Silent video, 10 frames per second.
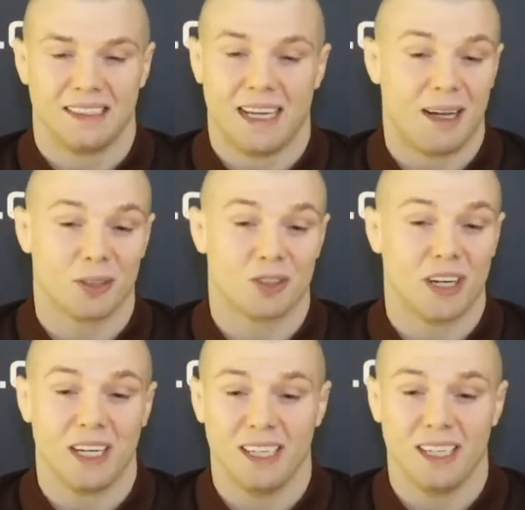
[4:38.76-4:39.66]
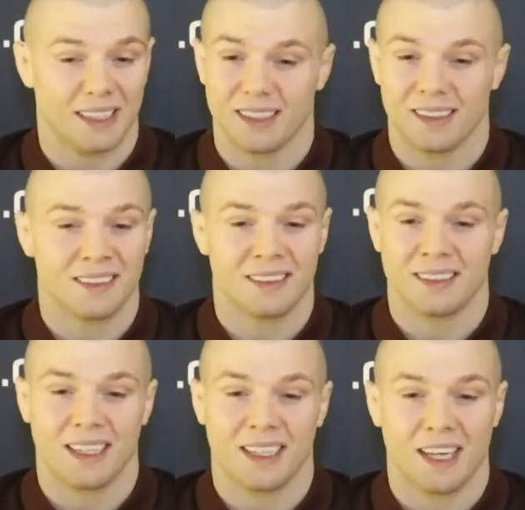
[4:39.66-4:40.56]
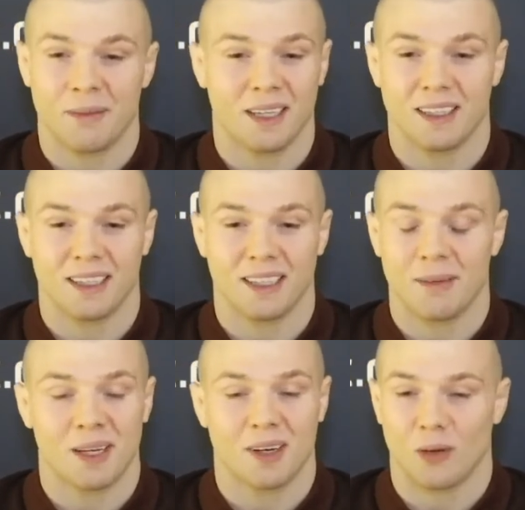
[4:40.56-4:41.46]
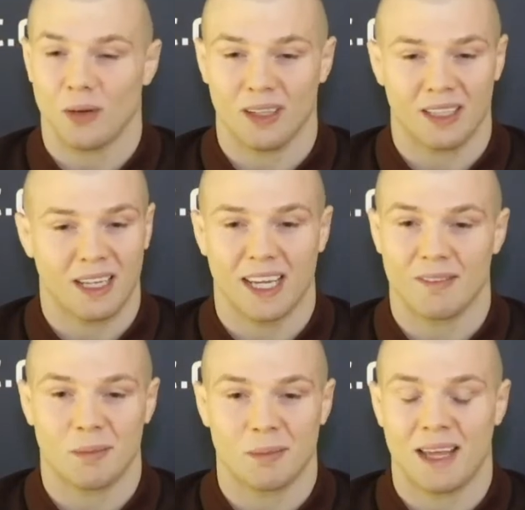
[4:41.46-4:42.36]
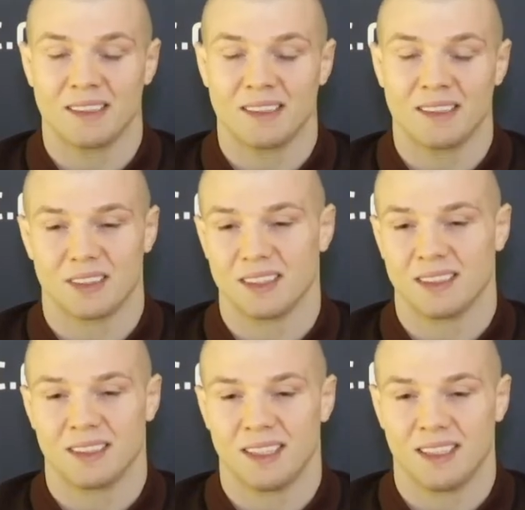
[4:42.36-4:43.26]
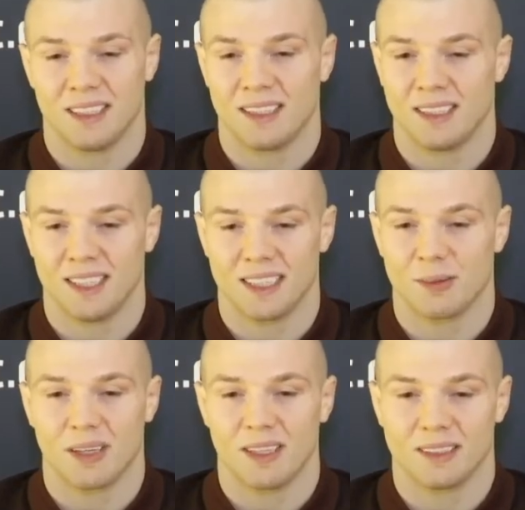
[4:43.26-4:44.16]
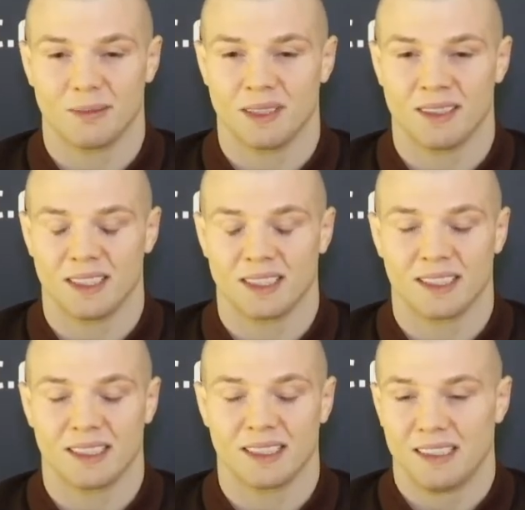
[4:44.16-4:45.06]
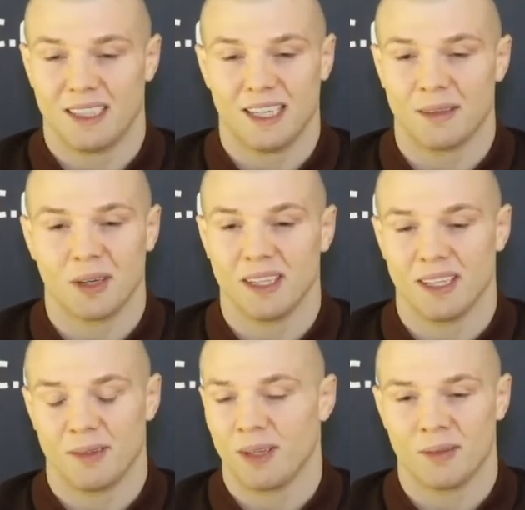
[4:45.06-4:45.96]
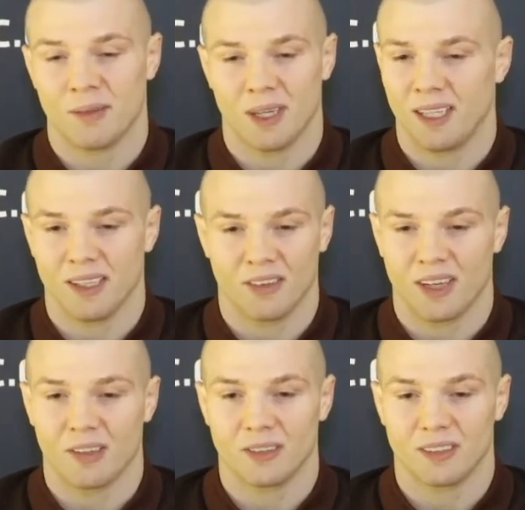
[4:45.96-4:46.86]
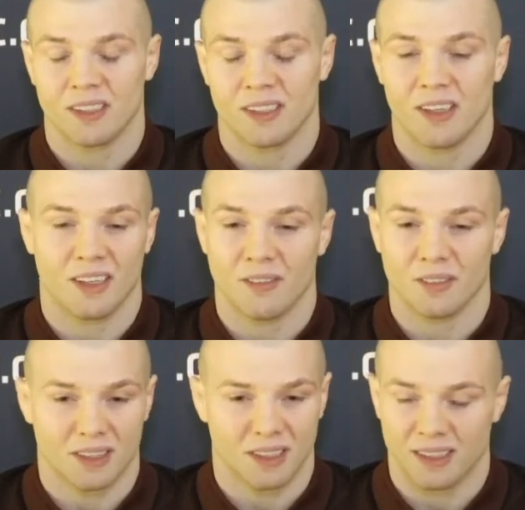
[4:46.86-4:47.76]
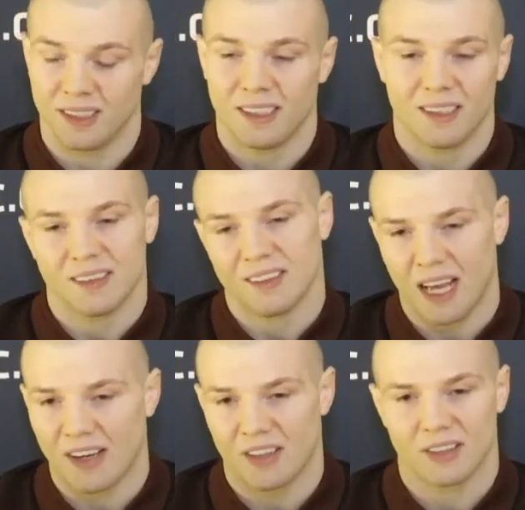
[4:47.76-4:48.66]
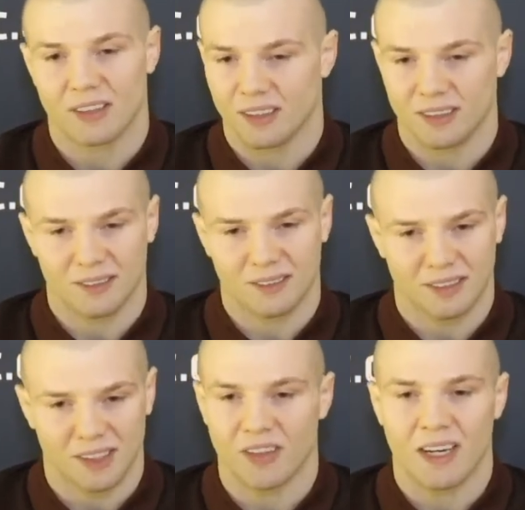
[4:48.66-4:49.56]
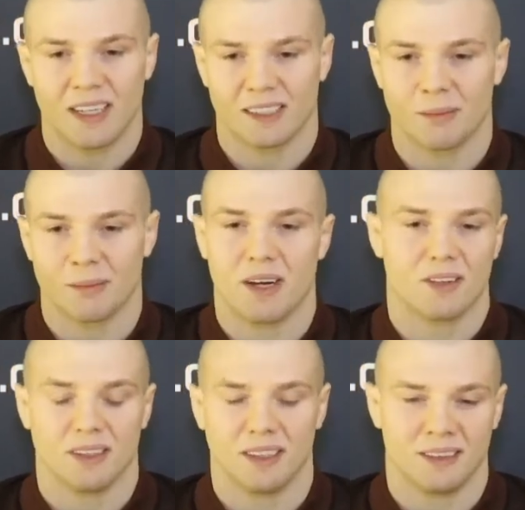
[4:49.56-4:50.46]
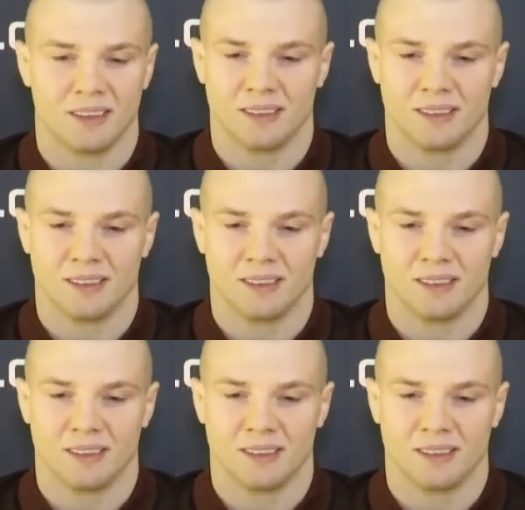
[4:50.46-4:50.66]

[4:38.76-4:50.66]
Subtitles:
I was ready, and they gave me a call, and I gave him an answer, and that's what it is, man. Like I'm ready, and when I'm ready, I don't care who's in there, and obviously the higher the rank, the better, and